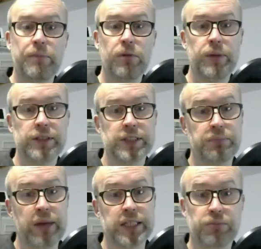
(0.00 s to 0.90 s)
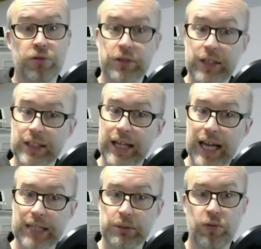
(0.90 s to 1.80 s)
Apple Business Manager process
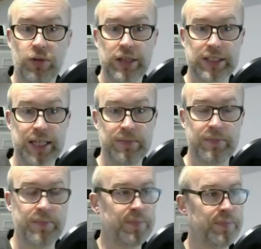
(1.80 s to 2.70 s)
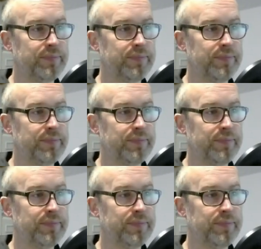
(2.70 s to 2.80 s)
as we've already seen.